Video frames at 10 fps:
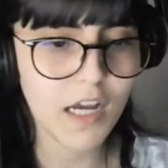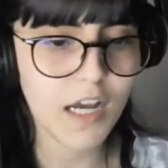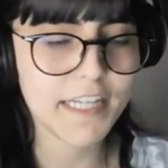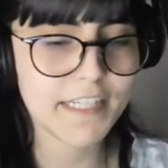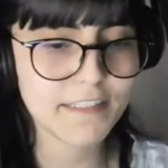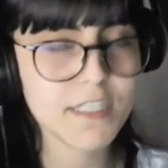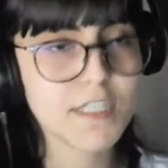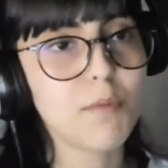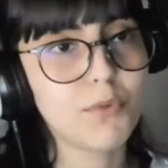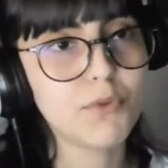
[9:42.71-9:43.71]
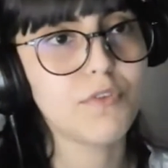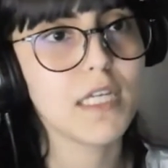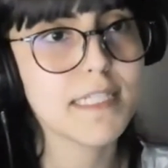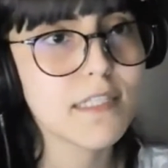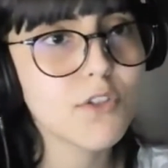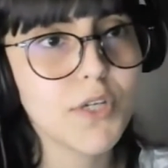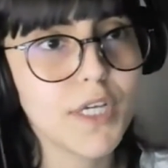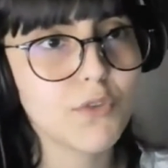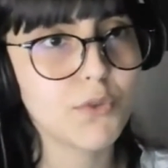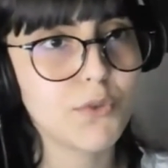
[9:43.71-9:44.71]
I get his approval. Is it
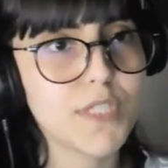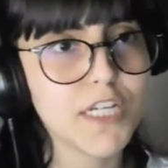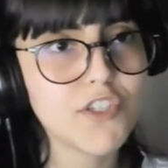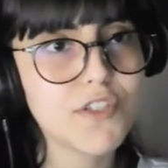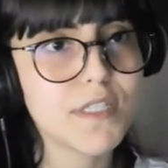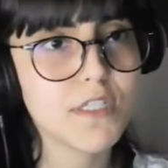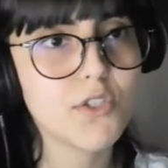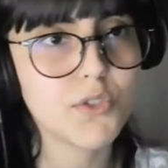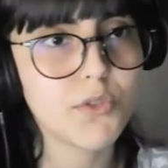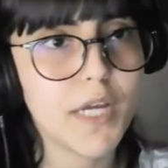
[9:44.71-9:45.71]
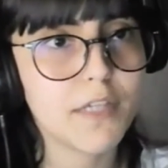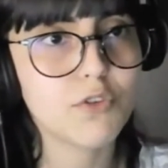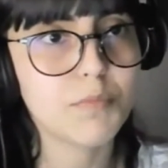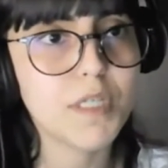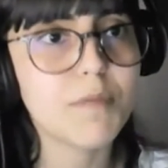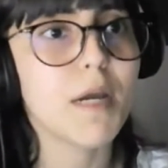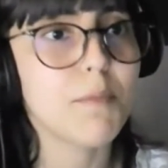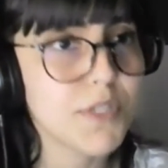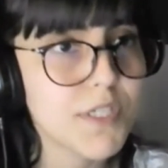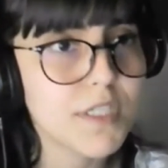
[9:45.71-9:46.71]
okay to use Agent 008 to be
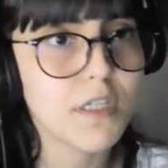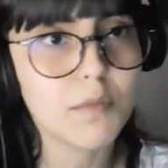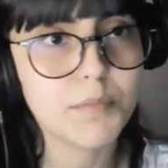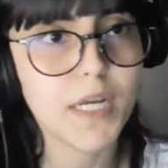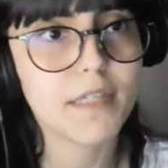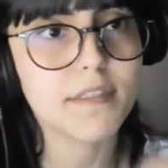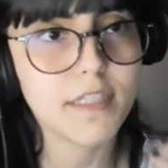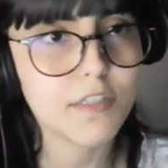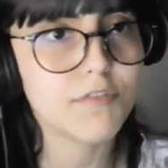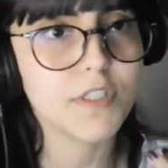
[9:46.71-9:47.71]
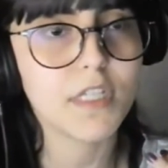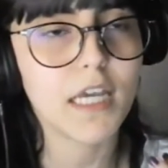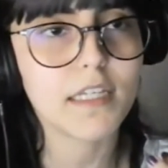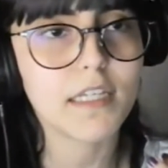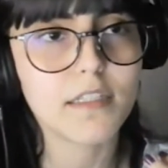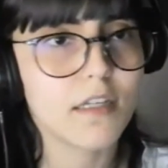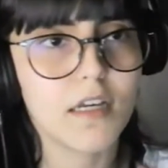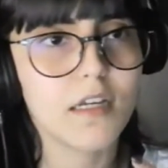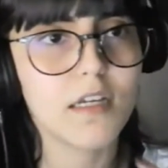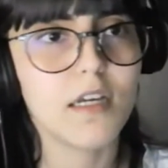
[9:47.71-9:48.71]
my personal brand, even like
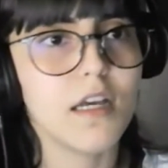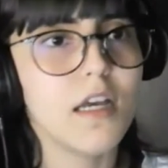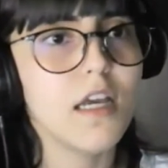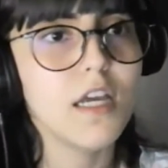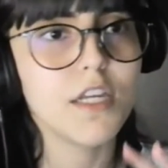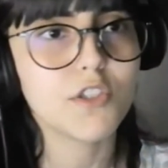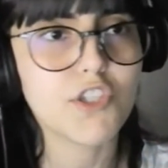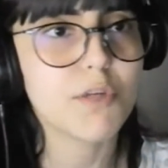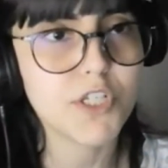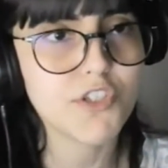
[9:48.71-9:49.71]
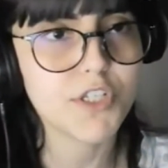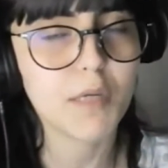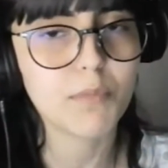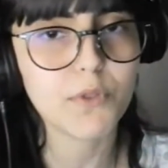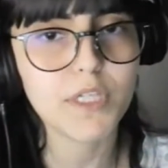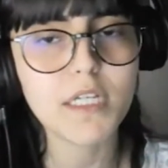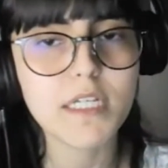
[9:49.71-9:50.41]
not Schlumberger employee?